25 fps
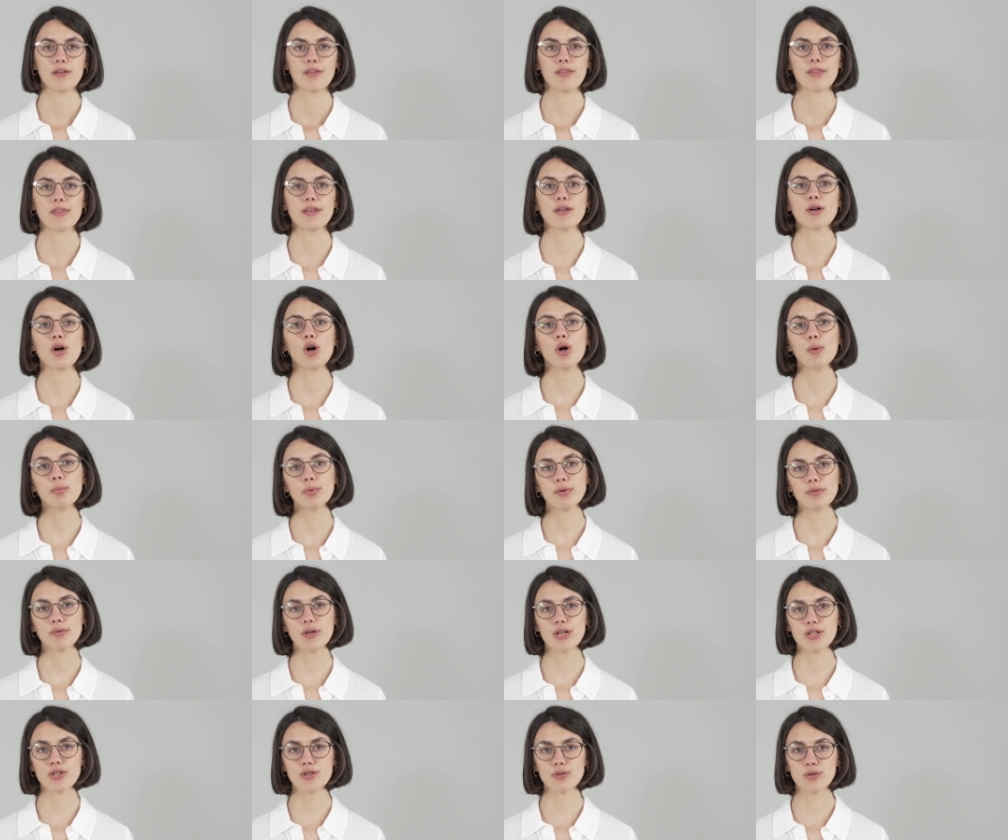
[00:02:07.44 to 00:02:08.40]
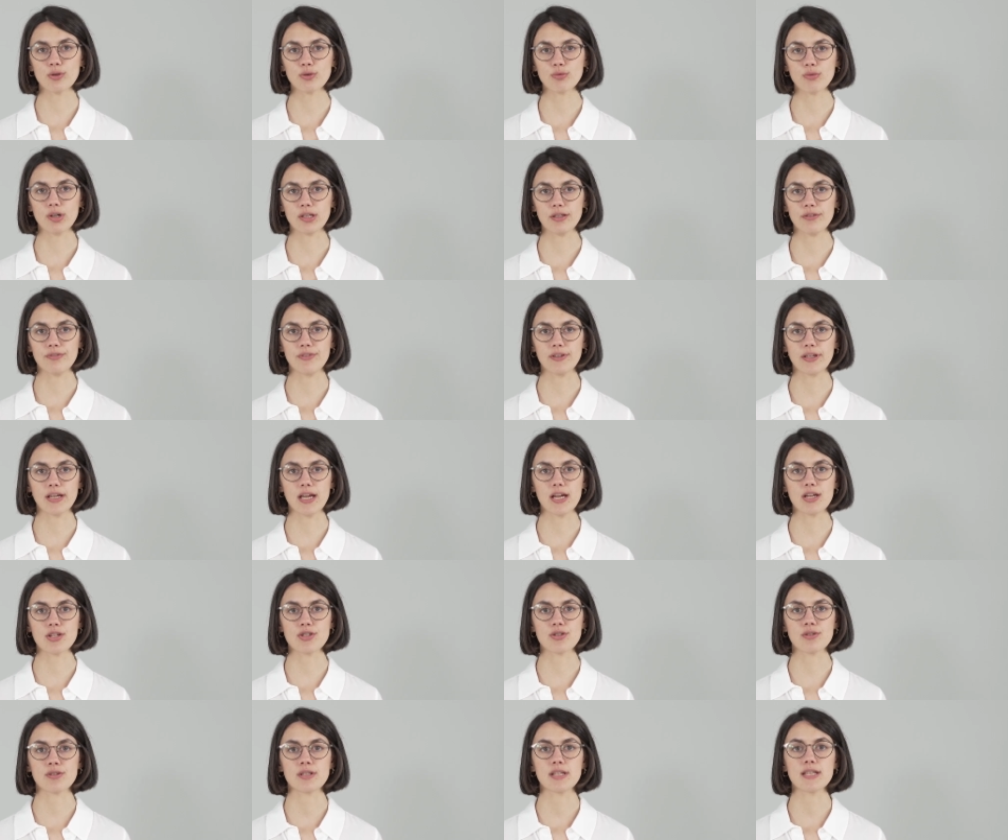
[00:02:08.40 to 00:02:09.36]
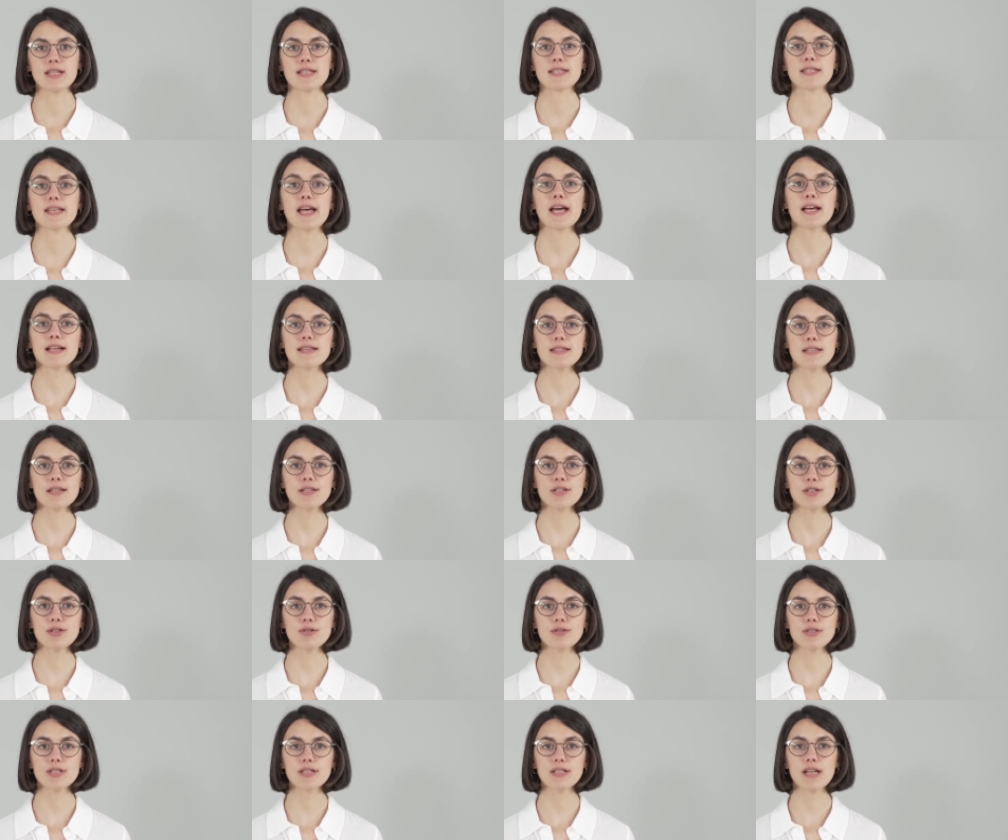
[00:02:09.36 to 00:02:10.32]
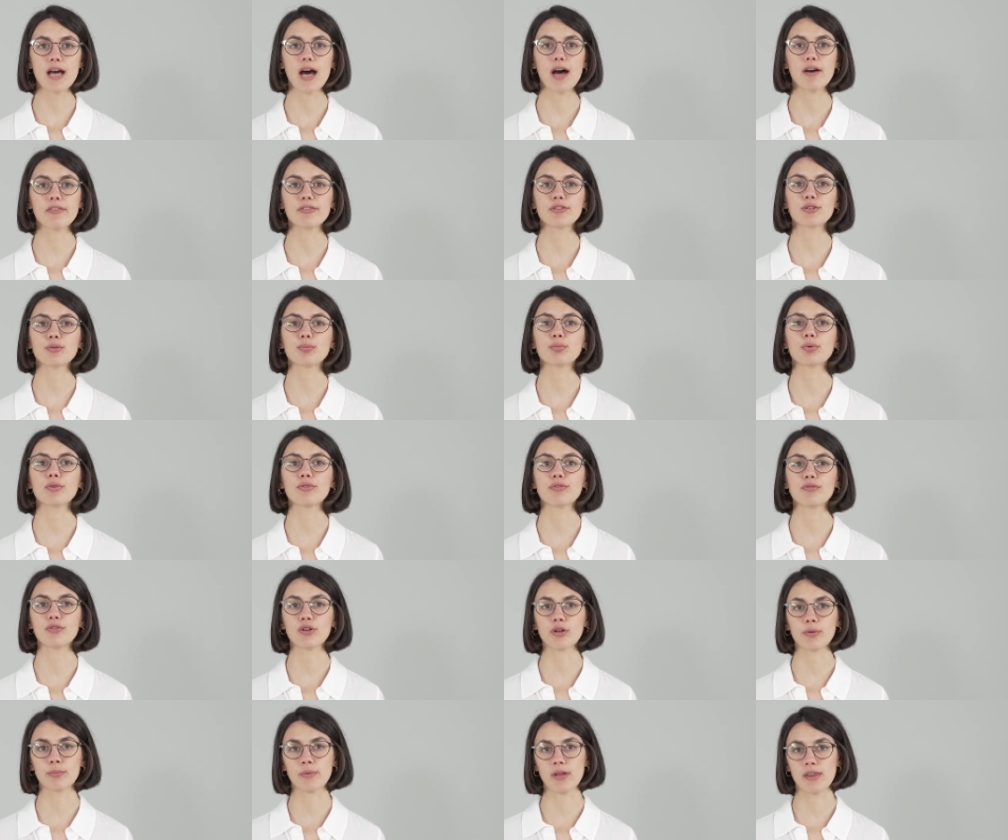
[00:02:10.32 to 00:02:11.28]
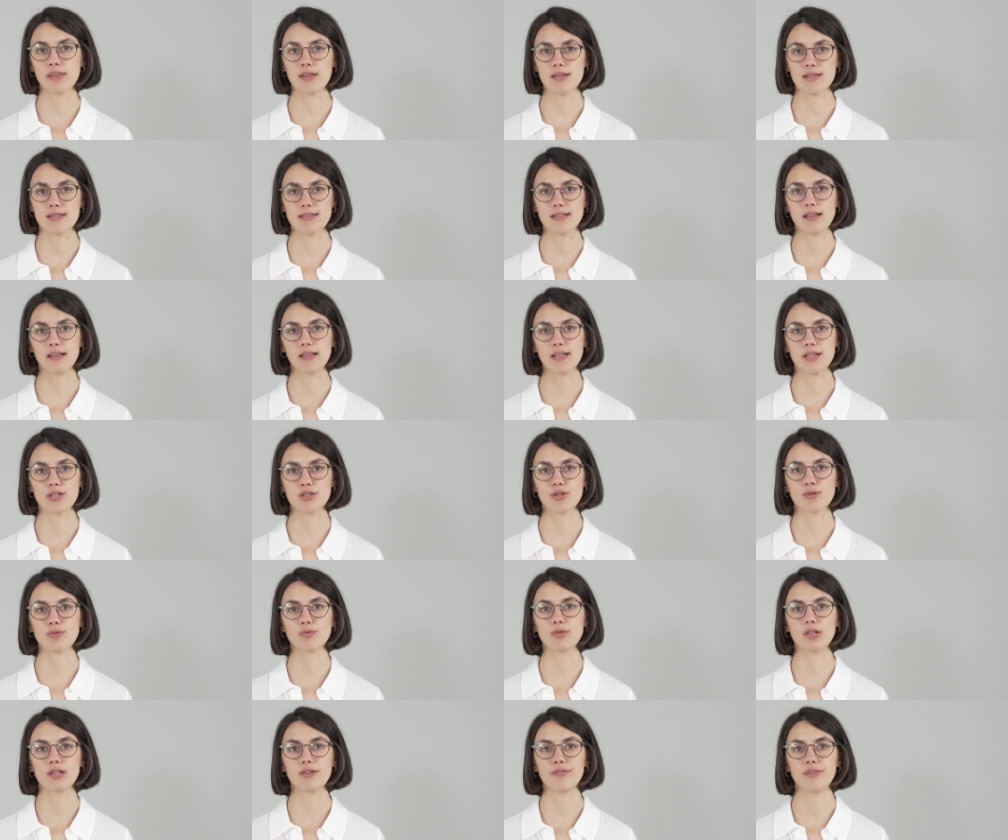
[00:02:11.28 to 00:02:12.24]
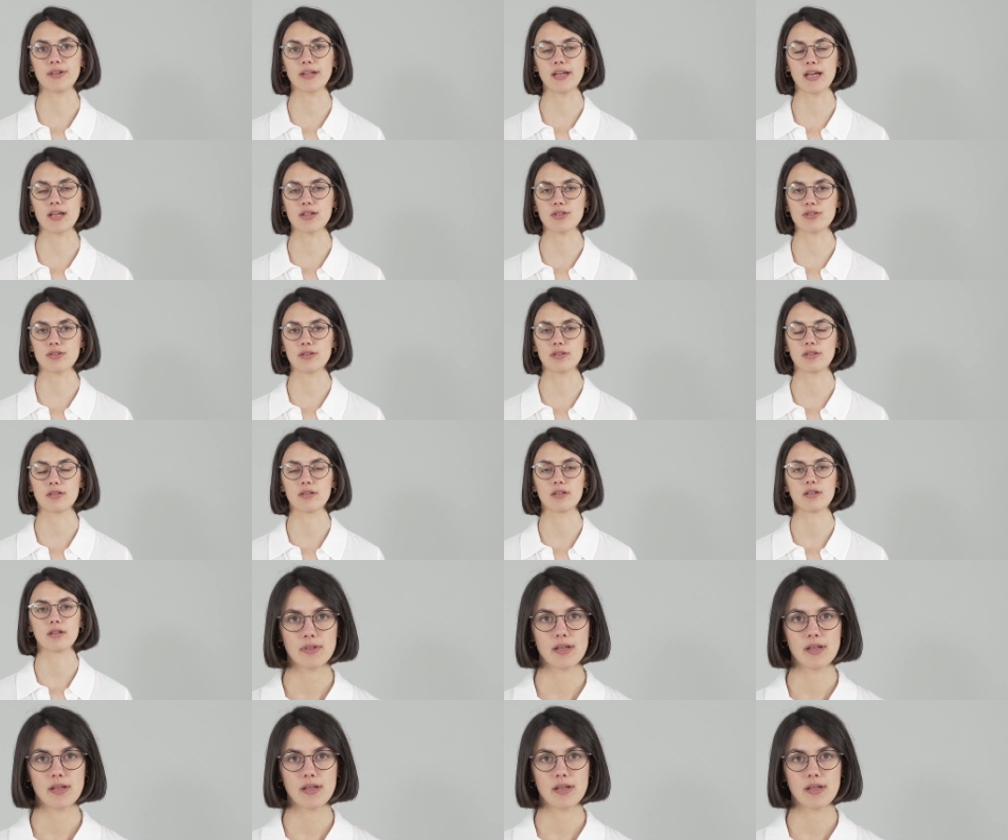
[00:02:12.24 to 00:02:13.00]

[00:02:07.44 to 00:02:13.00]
The operational qualification is executed after performing the installation qualification.